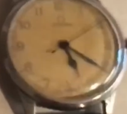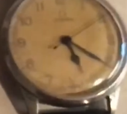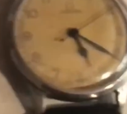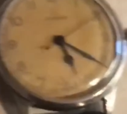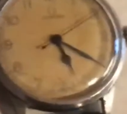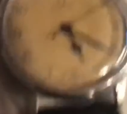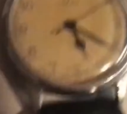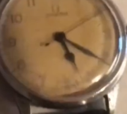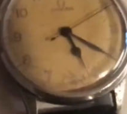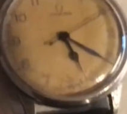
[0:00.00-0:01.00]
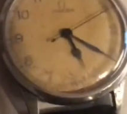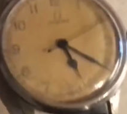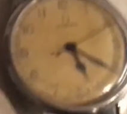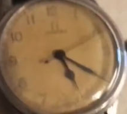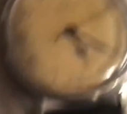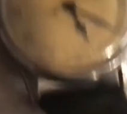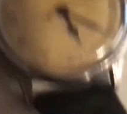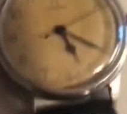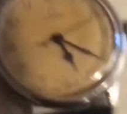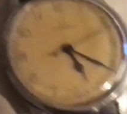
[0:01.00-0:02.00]
something like that. This is a
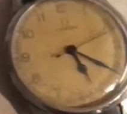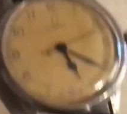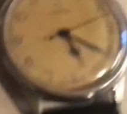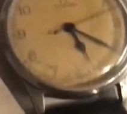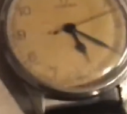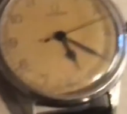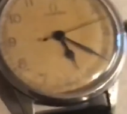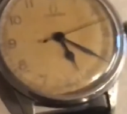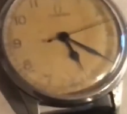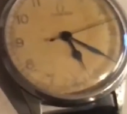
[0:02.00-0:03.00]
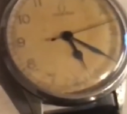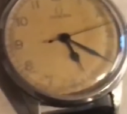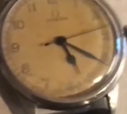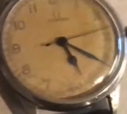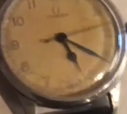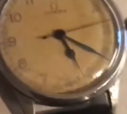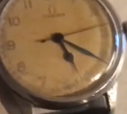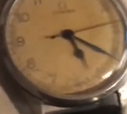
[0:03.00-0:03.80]
Spitfire's fighter pilot's watch.